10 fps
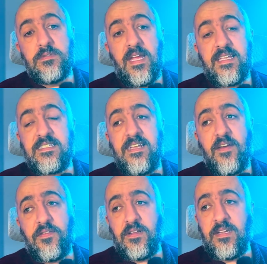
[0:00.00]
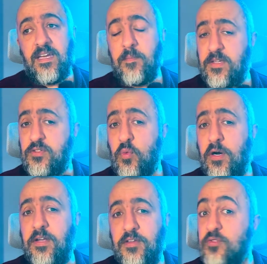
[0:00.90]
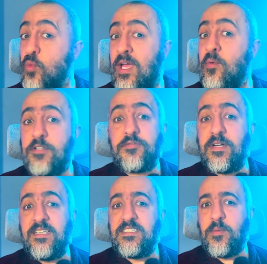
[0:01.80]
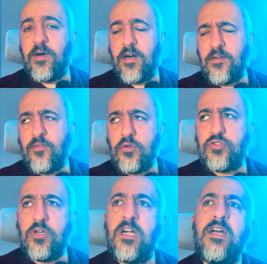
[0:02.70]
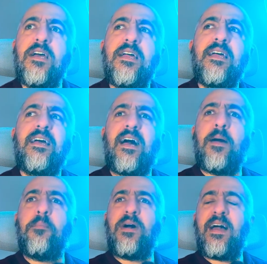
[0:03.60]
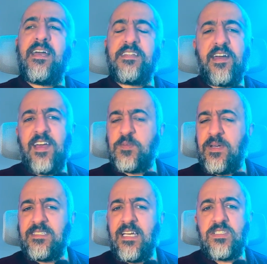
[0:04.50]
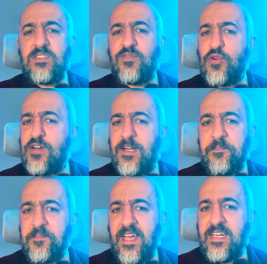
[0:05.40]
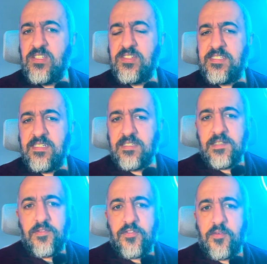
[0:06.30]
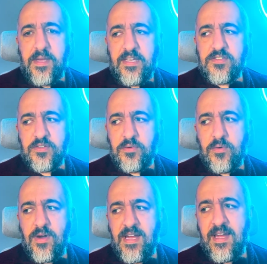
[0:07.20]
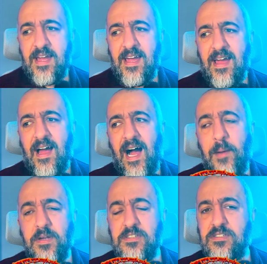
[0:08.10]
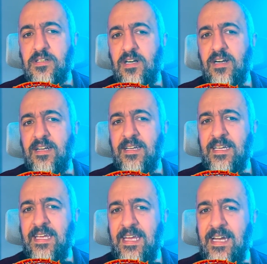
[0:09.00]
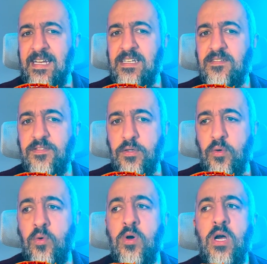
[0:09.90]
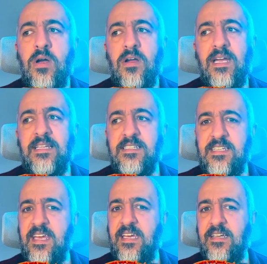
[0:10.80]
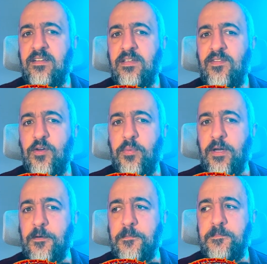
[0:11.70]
It's definitely, I mean, there's way worse rides in the park for sure. But I had high expectations for it, and it just didn't deliver for me. So I'm going to start kind of low in the take it or leave it pile,